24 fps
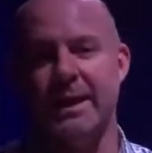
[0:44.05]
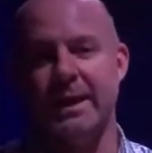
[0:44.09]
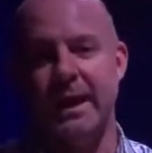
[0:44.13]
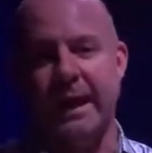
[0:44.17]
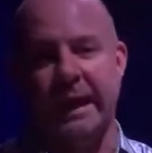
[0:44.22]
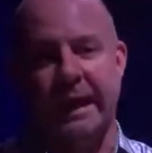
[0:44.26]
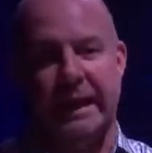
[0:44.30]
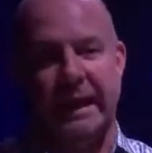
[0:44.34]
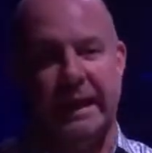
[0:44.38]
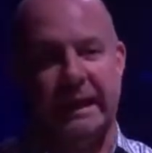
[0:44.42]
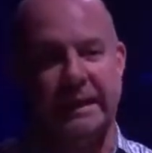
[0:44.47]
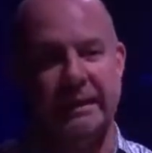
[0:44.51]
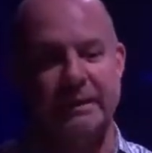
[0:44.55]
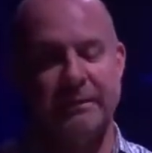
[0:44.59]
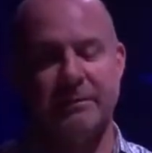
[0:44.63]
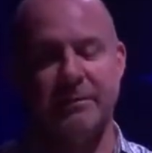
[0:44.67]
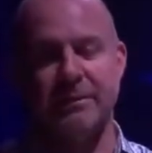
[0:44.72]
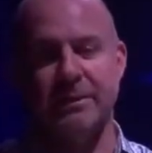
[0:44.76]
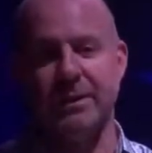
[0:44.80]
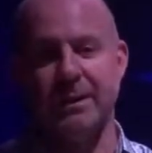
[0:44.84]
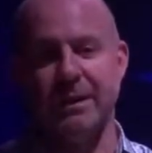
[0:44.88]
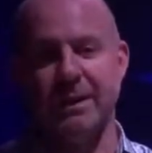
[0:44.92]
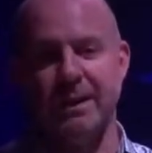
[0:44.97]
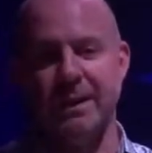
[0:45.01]
And
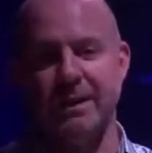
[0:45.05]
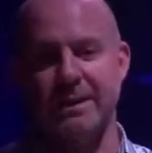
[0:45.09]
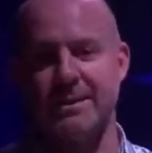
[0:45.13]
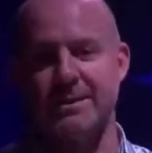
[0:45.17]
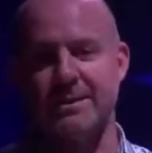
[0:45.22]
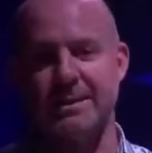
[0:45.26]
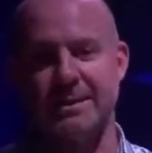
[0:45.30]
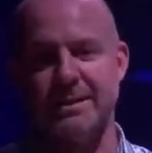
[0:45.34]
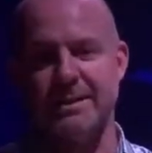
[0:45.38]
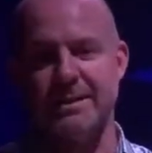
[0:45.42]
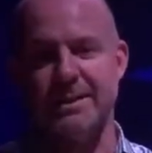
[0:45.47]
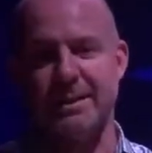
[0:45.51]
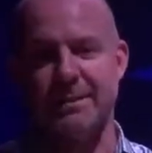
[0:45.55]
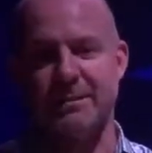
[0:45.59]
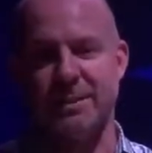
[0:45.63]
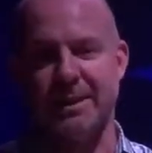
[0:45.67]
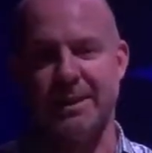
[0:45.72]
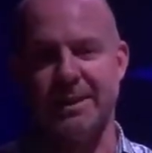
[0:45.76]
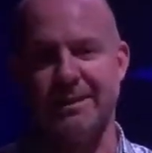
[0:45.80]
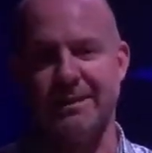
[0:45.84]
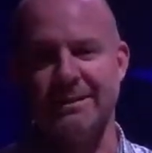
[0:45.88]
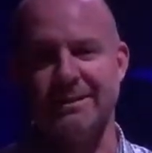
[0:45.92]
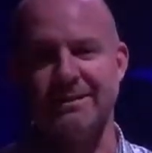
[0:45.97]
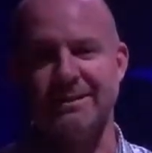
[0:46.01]
really it's, it's
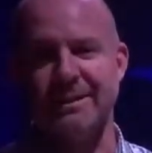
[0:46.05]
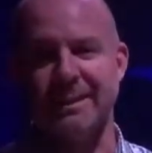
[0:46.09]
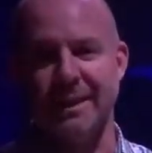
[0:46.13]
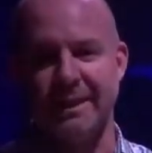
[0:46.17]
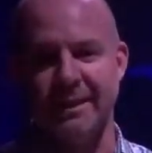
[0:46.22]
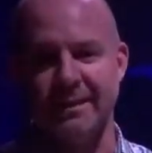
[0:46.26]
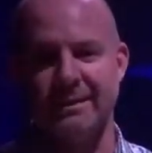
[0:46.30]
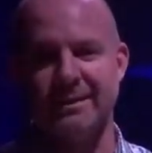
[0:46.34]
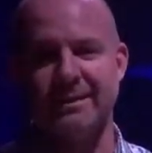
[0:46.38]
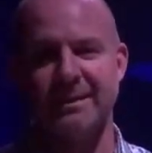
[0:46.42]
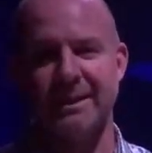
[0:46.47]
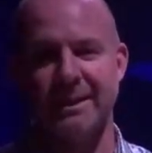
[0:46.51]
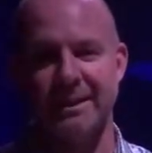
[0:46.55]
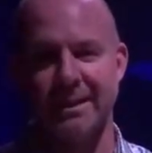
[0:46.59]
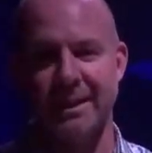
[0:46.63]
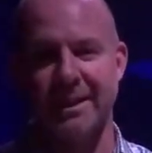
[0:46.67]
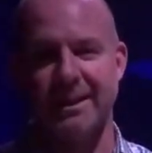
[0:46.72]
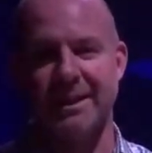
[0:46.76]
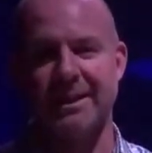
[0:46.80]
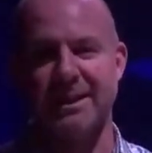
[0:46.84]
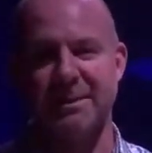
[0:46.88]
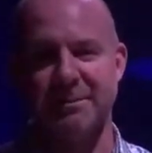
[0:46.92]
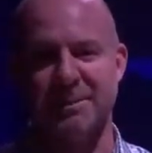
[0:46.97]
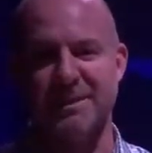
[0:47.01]
something that a lot
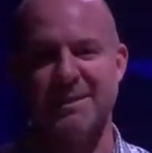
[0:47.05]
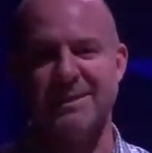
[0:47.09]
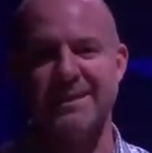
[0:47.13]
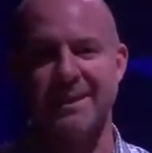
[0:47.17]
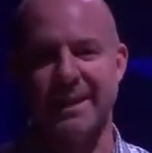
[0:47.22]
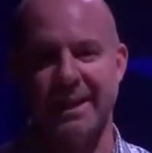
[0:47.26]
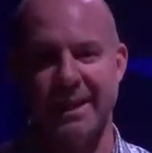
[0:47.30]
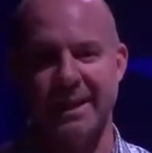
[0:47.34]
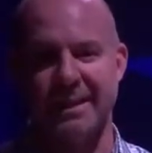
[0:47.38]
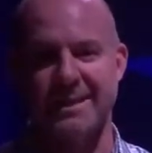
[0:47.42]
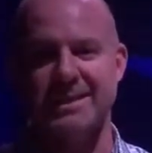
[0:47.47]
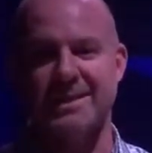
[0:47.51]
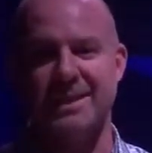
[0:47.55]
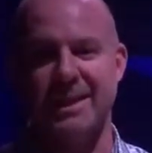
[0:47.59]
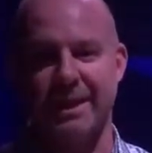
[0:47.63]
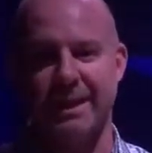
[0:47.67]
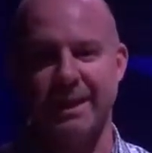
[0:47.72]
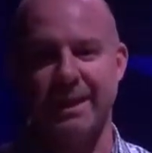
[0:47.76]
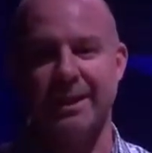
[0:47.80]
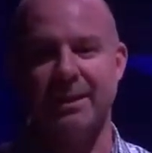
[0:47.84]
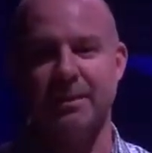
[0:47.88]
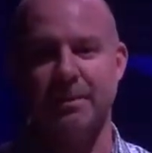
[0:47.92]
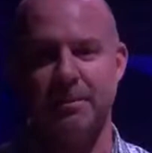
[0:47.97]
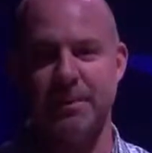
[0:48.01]
of companies have got to check
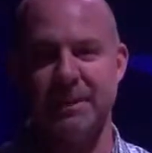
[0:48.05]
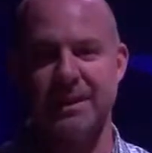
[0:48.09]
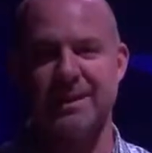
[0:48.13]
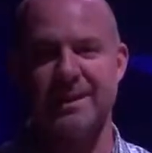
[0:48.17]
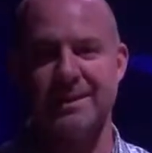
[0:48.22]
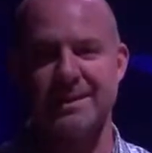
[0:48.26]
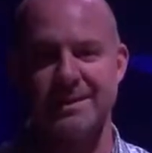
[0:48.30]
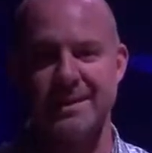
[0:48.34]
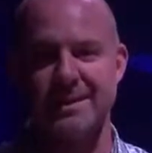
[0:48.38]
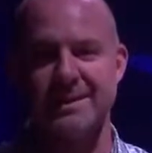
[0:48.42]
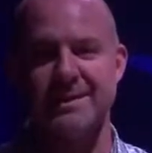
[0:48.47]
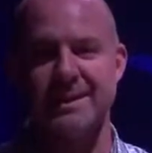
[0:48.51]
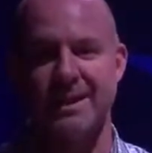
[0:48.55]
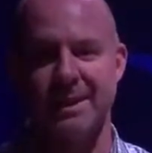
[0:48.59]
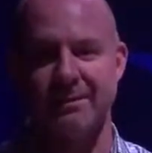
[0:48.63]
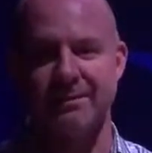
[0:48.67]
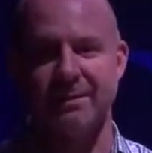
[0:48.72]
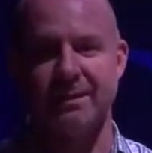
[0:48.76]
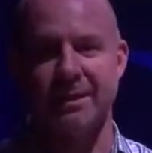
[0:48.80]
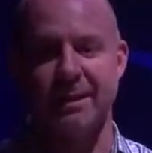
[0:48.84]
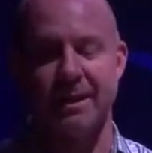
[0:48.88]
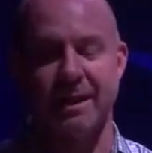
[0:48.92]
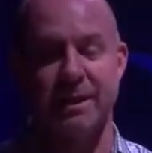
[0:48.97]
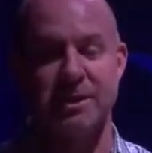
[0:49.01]
out because it's saving
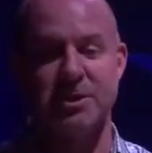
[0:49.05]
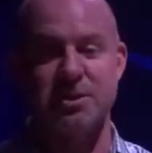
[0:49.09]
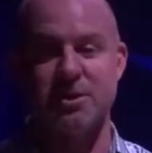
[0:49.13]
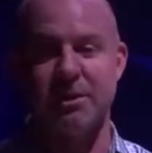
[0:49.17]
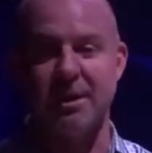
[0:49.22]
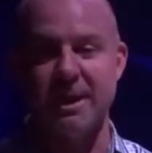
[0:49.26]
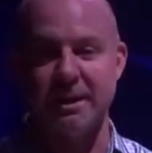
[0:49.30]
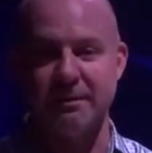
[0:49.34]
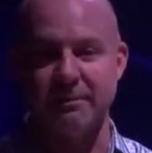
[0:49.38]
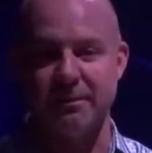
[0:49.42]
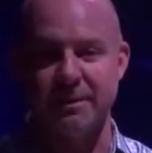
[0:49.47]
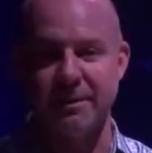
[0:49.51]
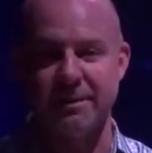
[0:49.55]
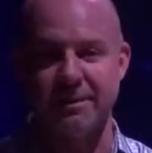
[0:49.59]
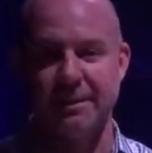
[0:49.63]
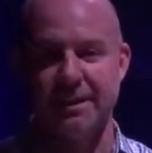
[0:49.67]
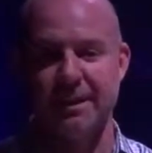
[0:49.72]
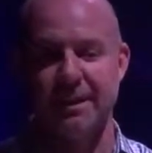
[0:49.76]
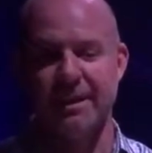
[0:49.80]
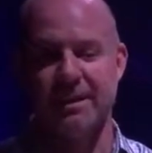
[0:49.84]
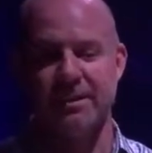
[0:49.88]
a lot of travel.